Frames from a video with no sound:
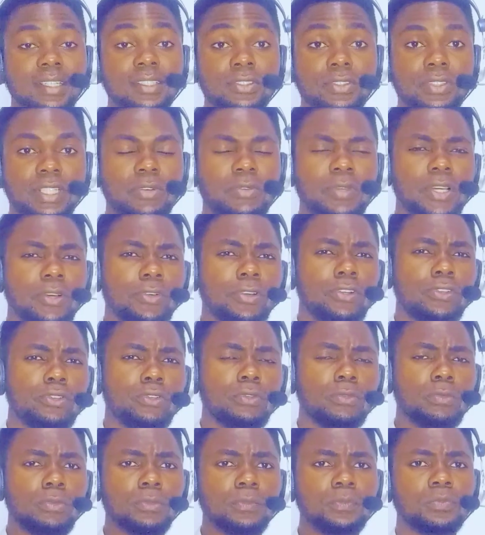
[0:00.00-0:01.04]
Today we are going
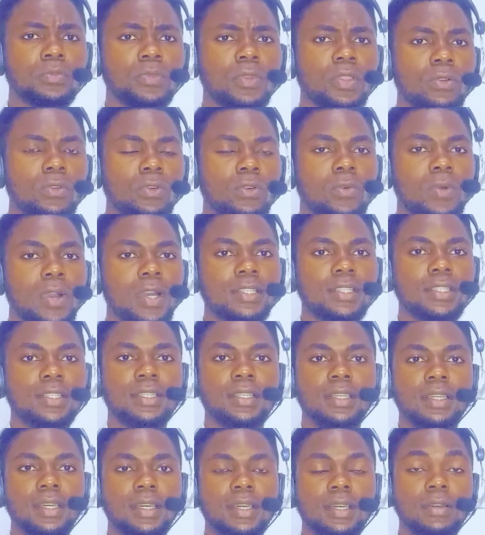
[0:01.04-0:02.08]
to look at
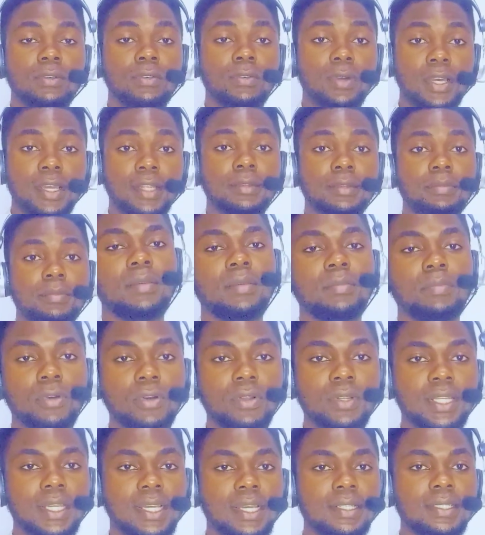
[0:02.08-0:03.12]
one
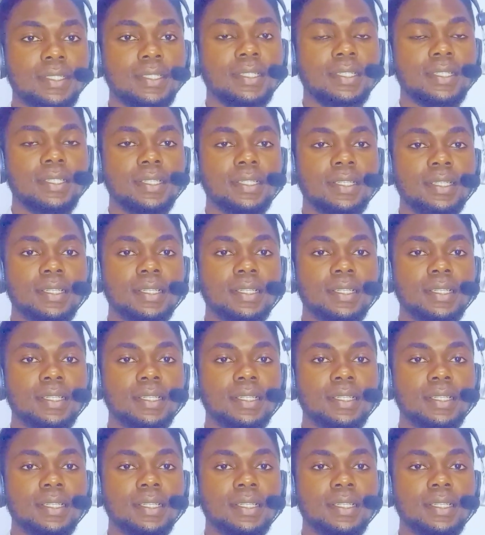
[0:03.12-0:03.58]
important